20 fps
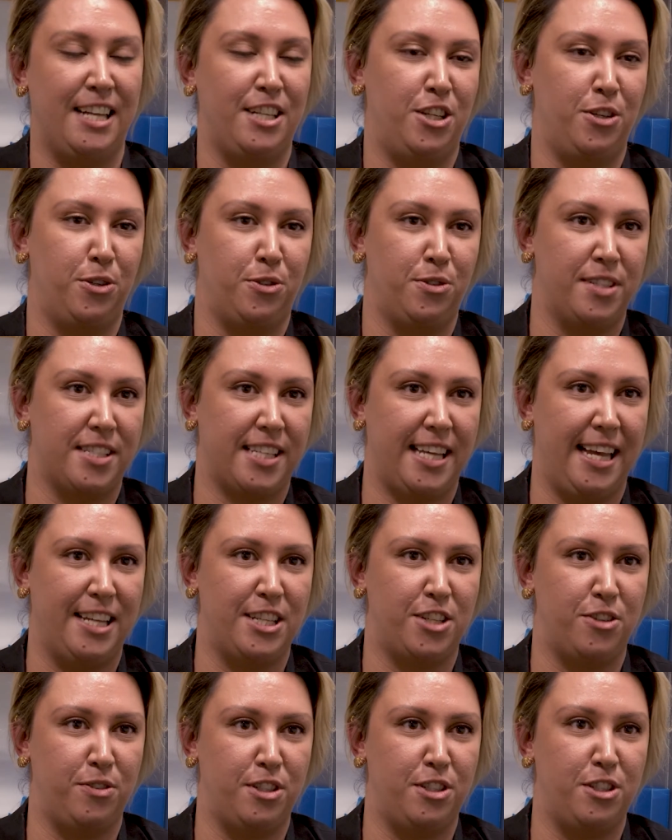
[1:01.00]
and Children's
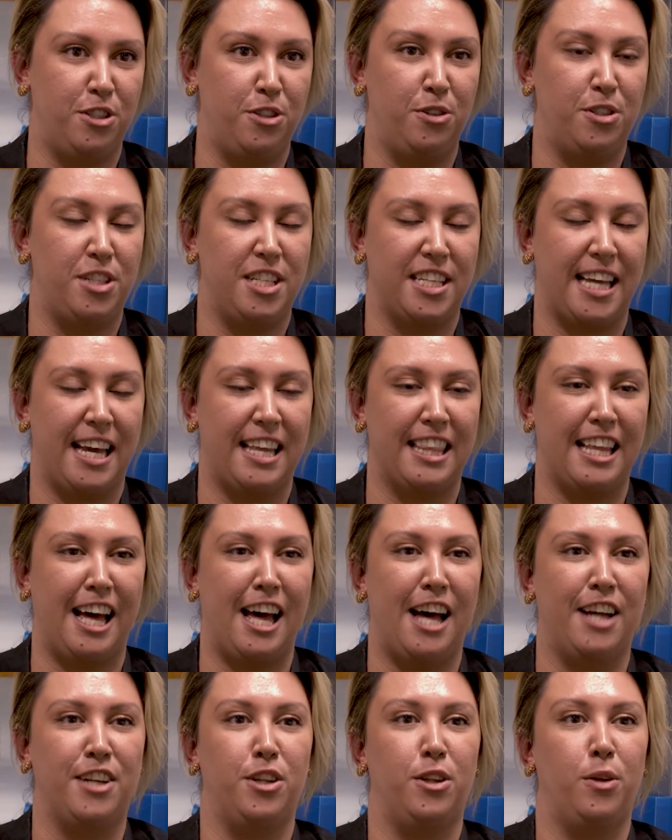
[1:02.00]
Cancer Institute together
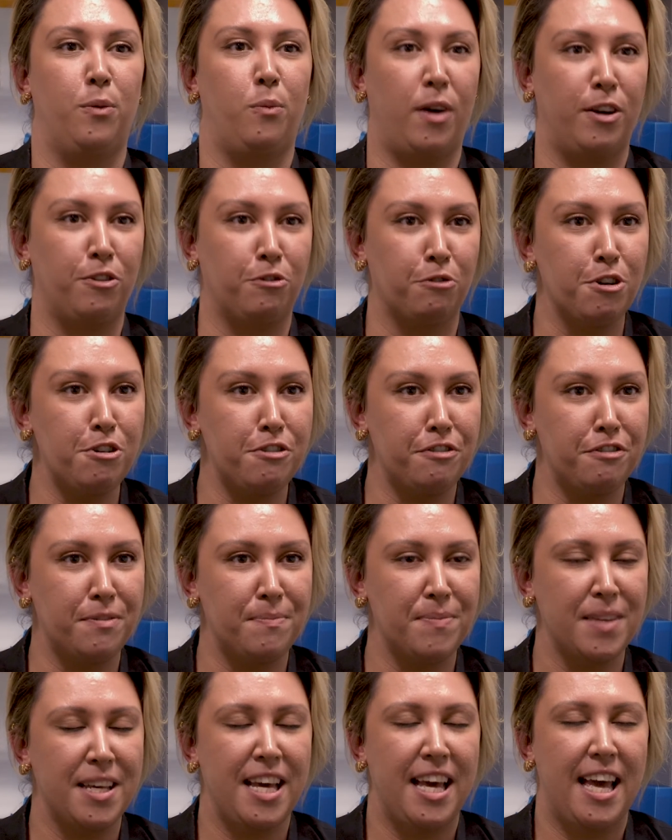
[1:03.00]
under the one roof.
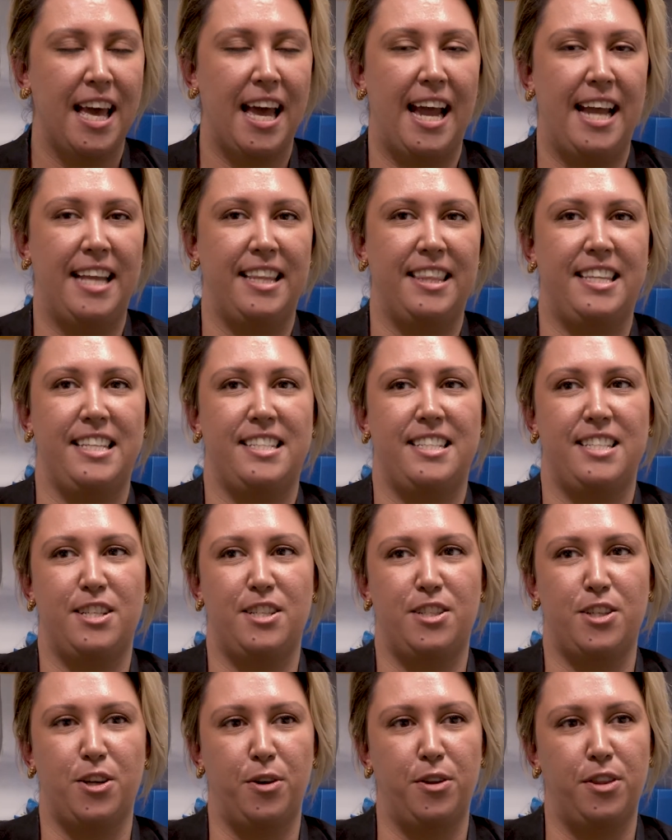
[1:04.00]
And this is
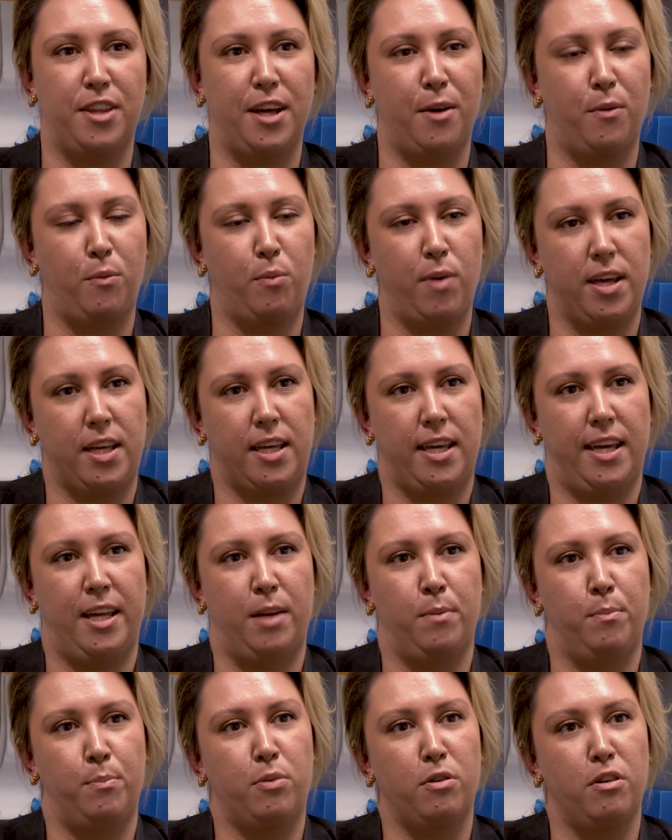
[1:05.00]
so that we can
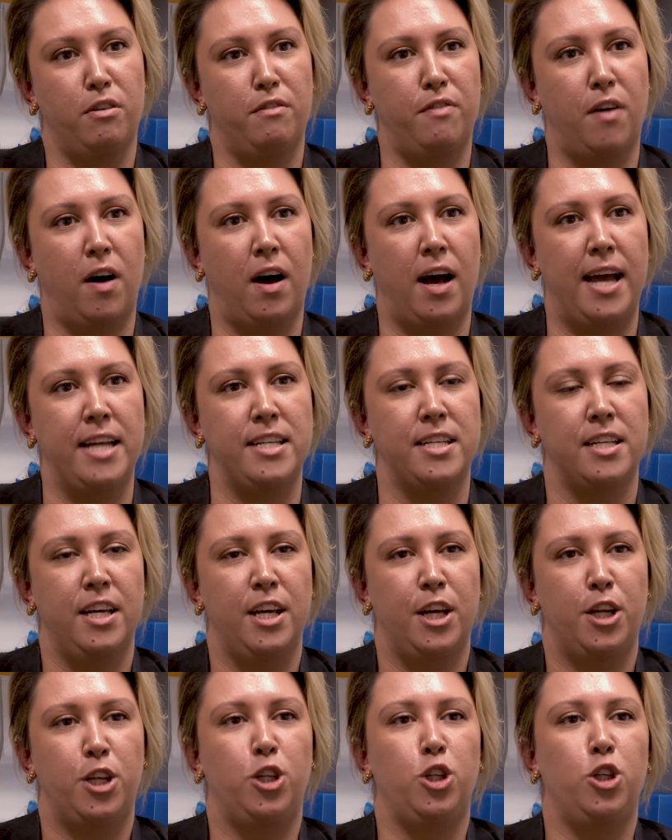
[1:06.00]
provide
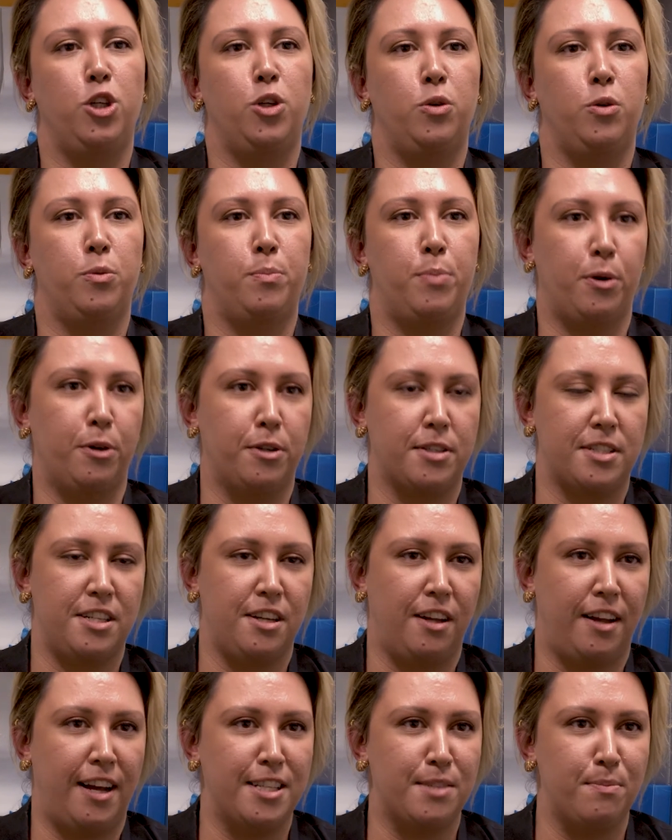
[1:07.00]
new
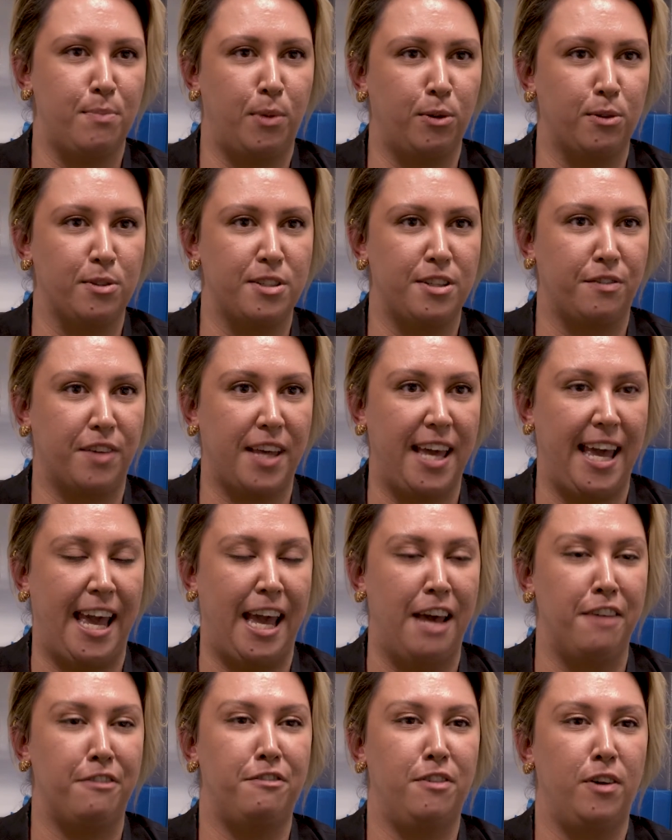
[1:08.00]
personalised models of
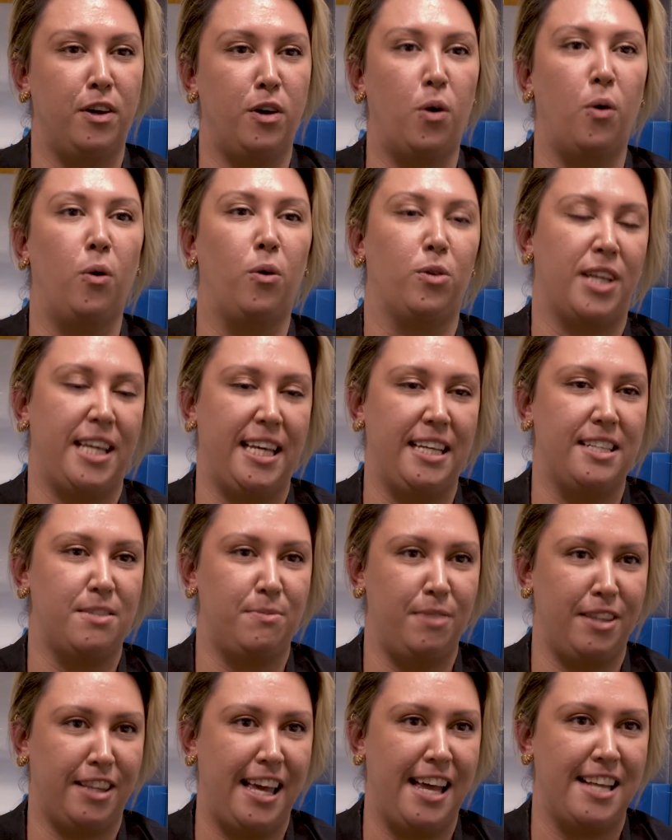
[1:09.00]
care for all kids
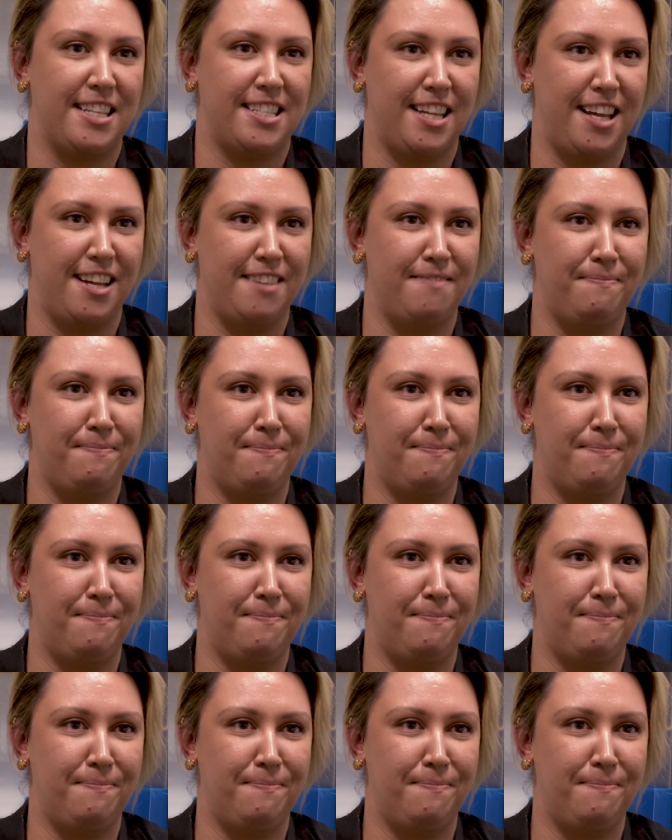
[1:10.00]
with cancer.